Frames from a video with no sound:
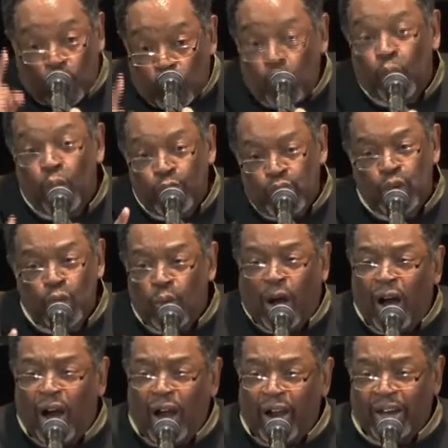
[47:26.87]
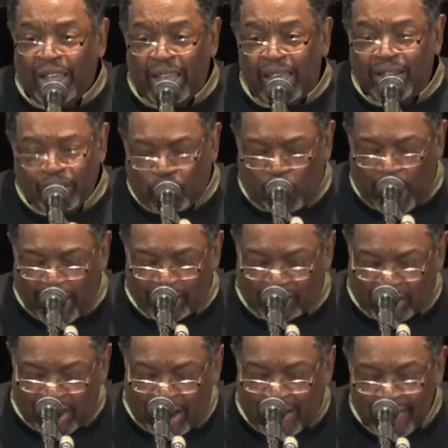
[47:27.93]
who you are in
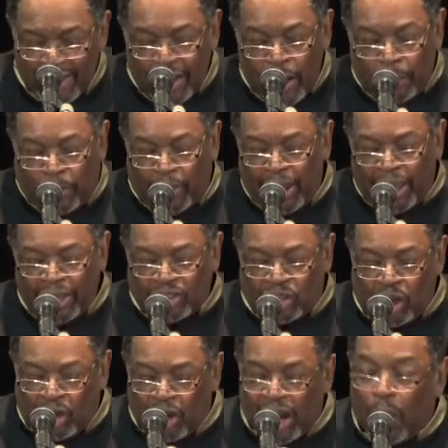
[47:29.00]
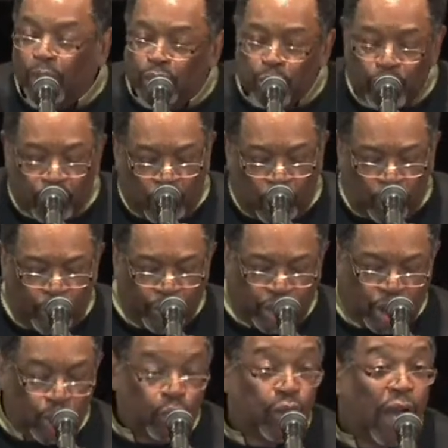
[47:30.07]
Christ. Uh, praise God. I want to
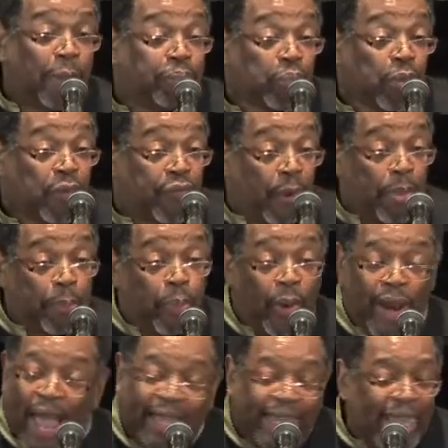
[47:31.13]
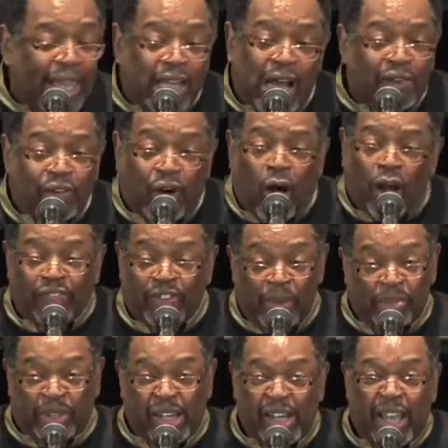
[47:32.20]
encourage you uh, from the point, I can't cover all of
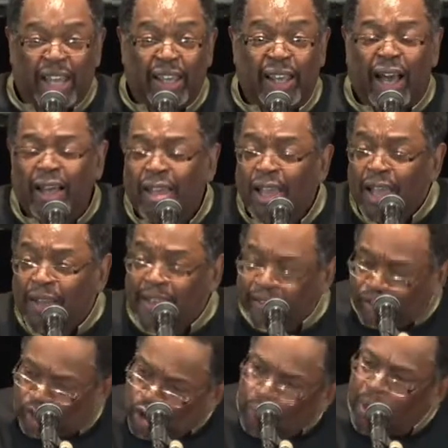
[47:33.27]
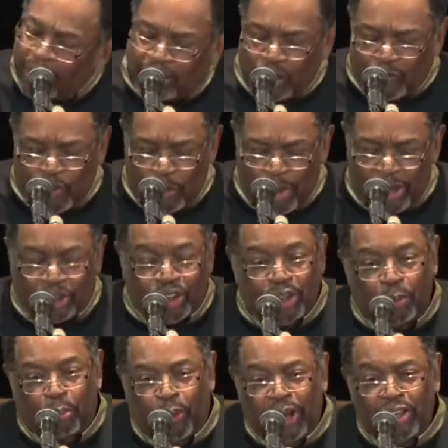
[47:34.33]
them today. That's too much
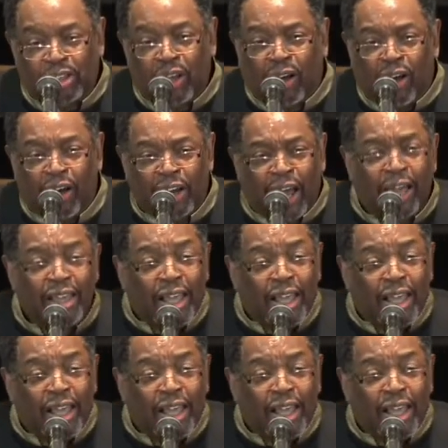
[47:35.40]
information. Praise God.